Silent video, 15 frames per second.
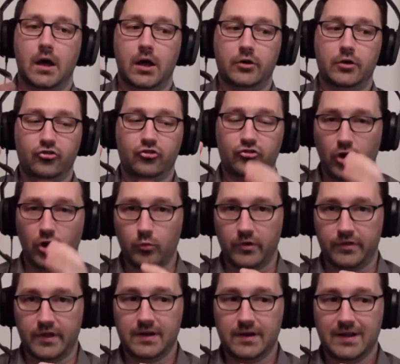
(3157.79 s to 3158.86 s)
you start with
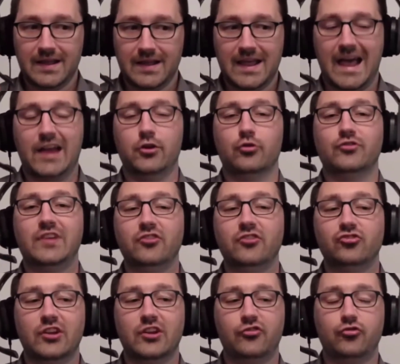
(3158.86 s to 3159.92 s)
it, and your
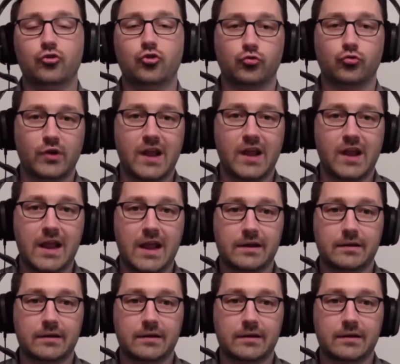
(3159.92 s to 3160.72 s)
intention is to create